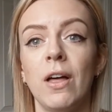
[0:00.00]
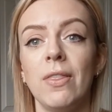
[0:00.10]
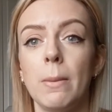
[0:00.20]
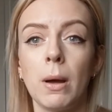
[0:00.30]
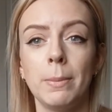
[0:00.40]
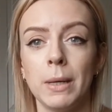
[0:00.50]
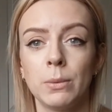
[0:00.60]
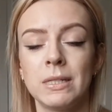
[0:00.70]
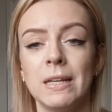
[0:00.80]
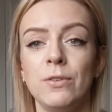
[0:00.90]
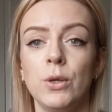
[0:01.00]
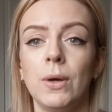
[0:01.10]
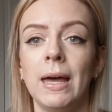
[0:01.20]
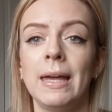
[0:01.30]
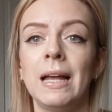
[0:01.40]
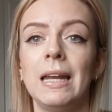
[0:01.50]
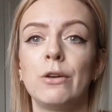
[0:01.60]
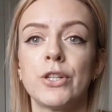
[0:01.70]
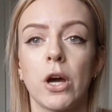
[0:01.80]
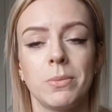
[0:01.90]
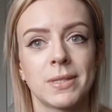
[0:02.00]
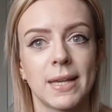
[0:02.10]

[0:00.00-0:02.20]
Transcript: they might be able to give you a clearer time